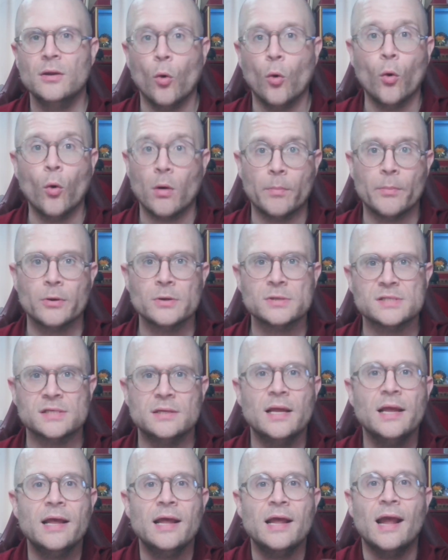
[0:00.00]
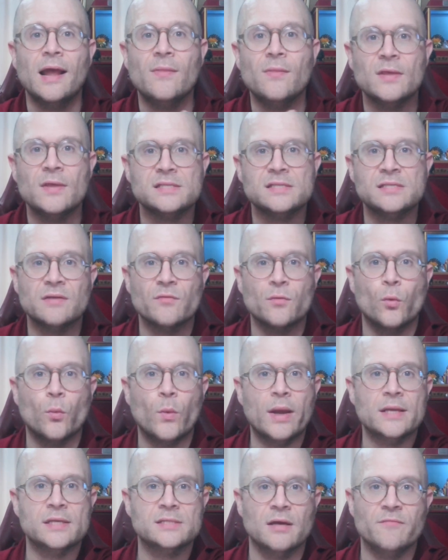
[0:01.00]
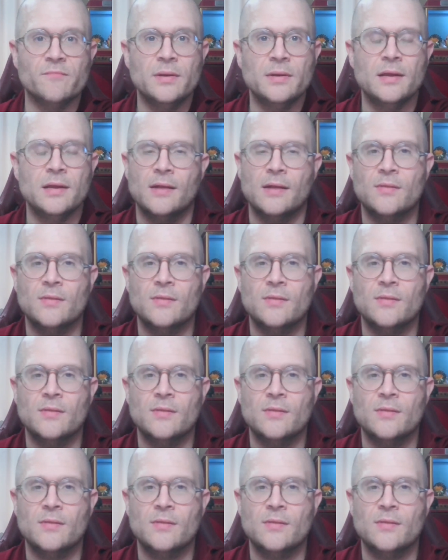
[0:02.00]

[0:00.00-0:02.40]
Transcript: or a person in these different ways of being,